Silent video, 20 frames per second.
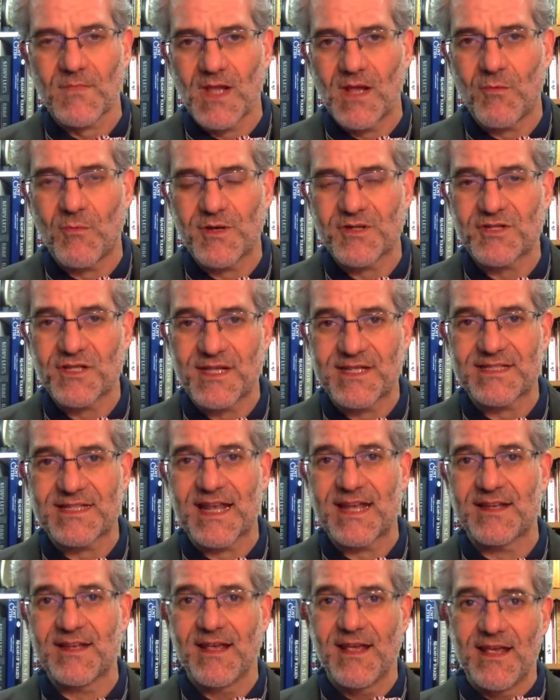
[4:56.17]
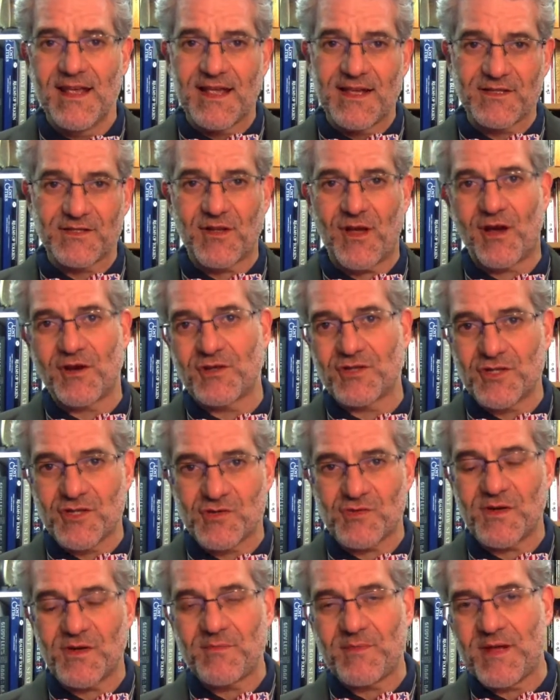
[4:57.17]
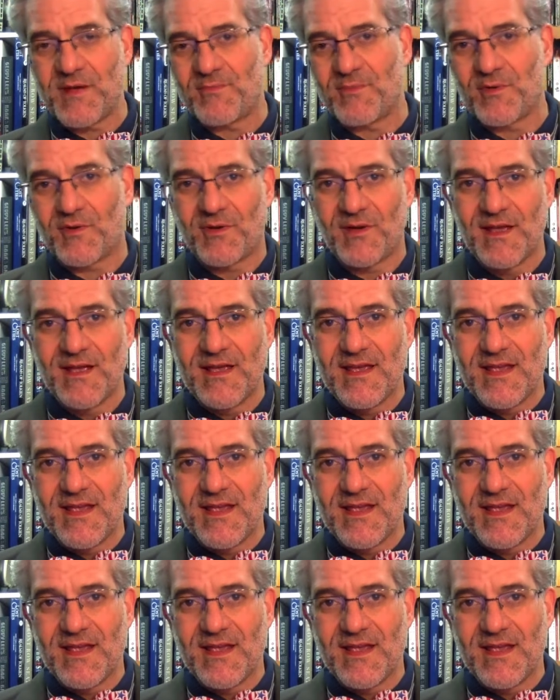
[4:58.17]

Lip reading: in which they said as long as you treat people